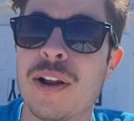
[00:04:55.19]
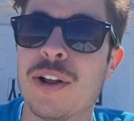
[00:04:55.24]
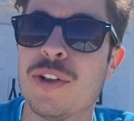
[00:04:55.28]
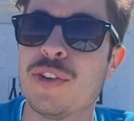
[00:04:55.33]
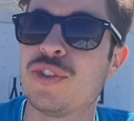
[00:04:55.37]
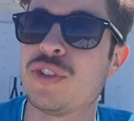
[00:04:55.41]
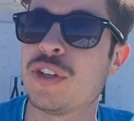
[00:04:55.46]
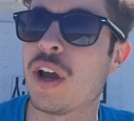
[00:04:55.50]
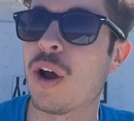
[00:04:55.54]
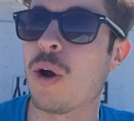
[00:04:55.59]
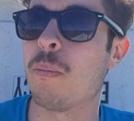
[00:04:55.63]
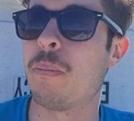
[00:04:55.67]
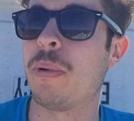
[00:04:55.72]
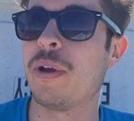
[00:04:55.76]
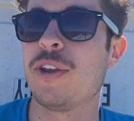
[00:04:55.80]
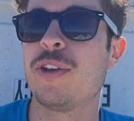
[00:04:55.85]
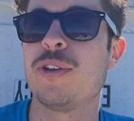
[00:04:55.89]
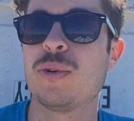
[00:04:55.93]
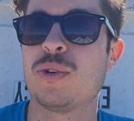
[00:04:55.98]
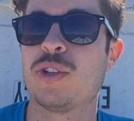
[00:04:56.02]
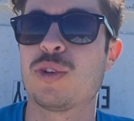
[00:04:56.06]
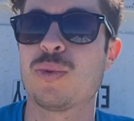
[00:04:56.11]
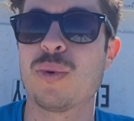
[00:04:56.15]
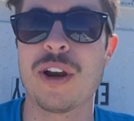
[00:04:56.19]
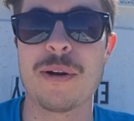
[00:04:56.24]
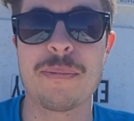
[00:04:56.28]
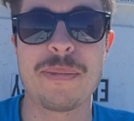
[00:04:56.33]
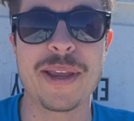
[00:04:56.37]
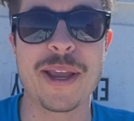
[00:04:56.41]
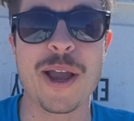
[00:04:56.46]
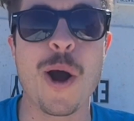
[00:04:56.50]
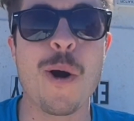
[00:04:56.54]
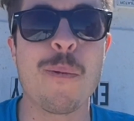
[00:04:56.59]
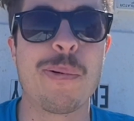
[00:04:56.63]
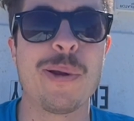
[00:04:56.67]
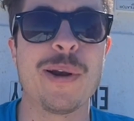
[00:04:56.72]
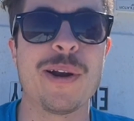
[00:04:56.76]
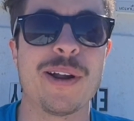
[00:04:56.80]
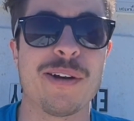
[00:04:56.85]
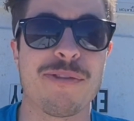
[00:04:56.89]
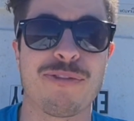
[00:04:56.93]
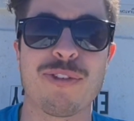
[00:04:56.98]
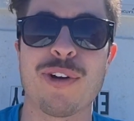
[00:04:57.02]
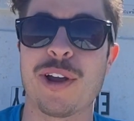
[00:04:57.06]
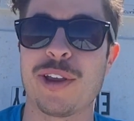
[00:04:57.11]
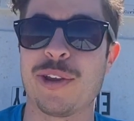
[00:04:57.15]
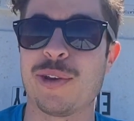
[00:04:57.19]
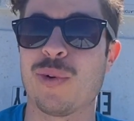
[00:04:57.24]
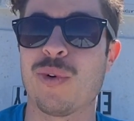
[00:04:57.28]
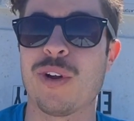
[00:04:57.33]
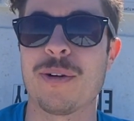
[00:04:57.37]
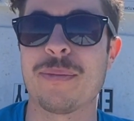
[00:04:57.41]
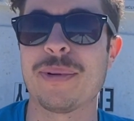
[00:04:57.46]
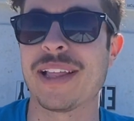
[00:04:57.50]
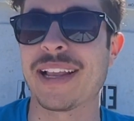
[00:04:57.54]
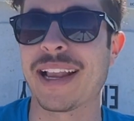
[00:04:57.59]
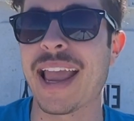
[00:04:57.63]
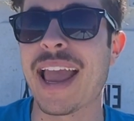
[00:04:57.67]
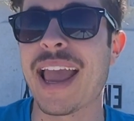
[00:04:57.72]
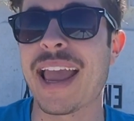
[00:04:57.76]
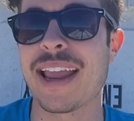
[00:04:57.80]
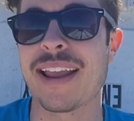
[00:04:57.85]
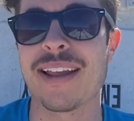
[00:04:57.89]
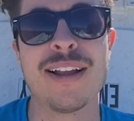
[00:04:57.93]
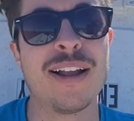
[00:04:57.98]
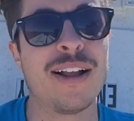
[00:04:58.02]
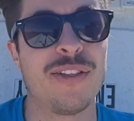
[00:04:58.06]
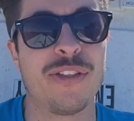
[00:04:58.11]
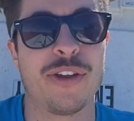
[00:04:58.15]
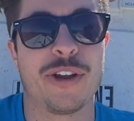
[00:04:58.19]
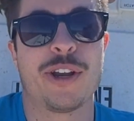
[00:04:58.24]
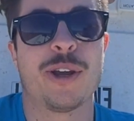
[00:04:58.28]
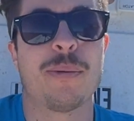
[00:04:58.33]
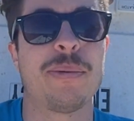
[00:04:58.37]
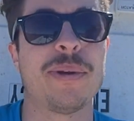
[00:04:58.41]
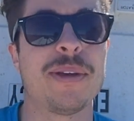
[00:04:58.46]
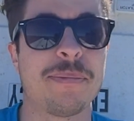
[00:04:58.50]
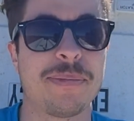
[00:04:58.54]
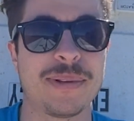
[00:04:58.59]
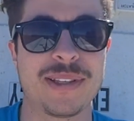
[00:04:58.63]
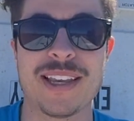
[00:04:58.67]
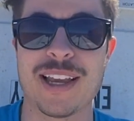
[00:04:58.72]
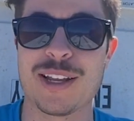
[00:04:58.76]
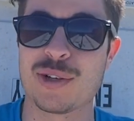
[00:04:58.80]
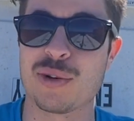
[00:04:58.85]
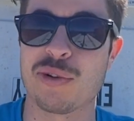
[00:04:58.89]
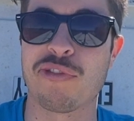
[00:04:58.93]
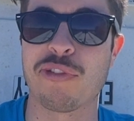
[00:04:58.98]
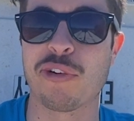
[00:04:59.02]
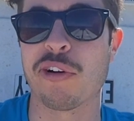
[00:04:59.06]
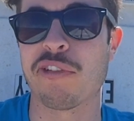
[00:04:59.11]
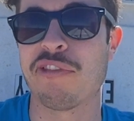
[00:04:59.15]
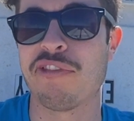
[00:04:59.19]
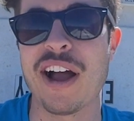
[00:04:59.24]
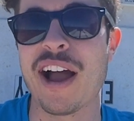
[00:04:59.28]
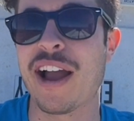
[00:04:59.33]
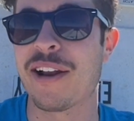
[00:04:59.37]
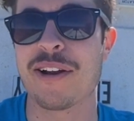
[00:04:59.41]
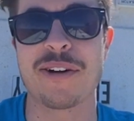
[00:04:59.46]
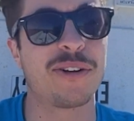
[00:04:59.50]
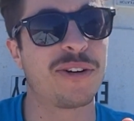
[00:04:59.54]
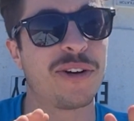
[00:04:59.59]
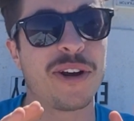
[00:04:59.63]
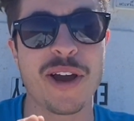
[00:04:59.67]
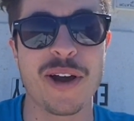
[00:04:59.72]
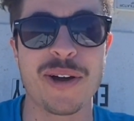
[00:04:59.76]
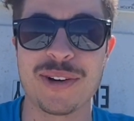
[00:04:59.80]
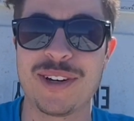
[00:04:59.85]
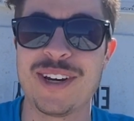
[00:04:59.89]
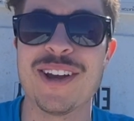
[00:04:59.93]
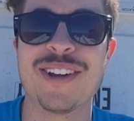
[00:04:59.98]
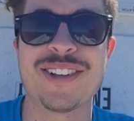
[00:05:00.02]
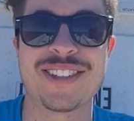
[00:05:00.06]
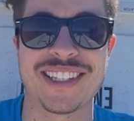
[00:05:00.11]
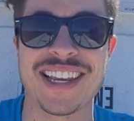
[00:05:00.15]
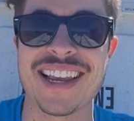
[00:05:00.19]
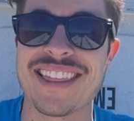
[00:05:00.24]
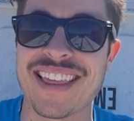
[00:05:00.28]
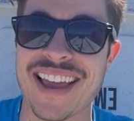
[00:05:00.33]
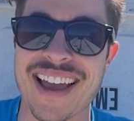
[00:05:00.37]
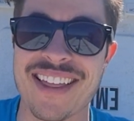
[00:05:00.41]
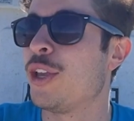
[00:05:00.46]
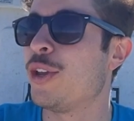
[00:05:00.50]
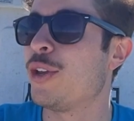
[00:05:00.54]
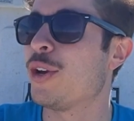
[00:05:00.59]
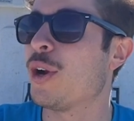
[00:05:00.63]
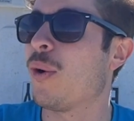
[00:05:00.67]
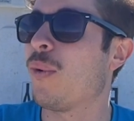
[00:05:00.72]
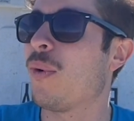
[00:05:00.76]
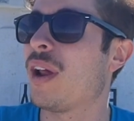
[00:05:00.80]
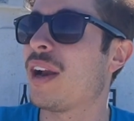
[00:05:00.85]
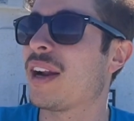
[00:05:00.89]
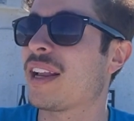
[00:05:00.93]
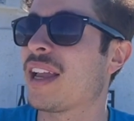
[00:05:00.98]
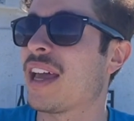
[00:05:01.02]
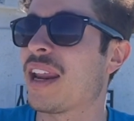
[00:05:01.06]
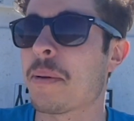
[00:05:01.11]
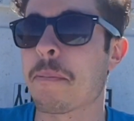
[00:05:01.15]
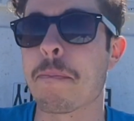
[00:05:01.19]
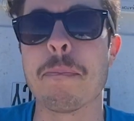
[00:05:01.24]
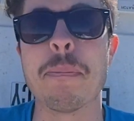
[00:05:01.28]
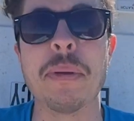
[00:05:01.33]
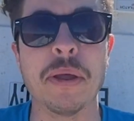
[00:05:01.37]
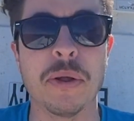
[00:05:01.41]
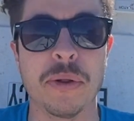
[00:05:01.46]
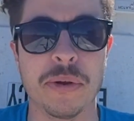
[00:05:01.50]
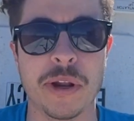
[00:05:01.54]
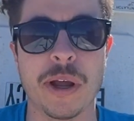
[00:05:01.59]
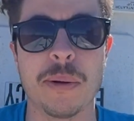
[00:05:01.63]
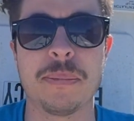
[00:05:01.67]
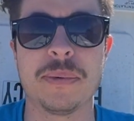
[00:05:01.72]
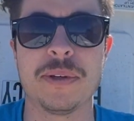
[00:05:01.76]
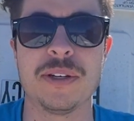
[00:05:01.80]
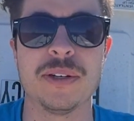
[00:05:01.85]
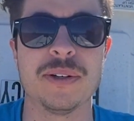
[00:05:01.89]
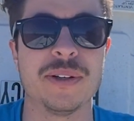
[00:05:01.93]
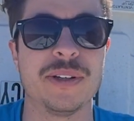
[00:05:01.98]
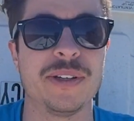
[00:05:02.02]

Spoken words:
So, but you just want to be open and upfront. You don't want to be like, hey, there could be potential for a fire. No, don't say that. You don't want to kind of build up to it.